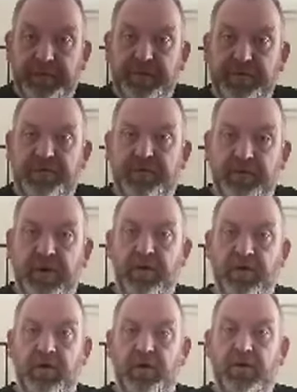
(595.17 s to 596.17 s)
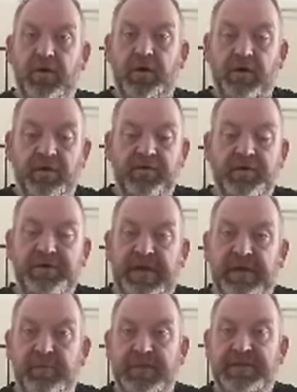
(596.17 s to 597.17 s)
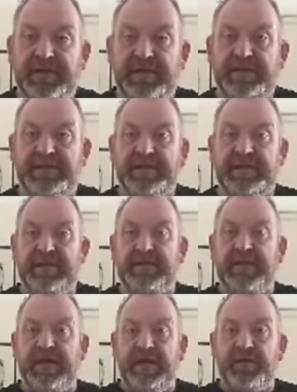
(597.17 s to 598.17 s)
do not know or understand what citizens-initiated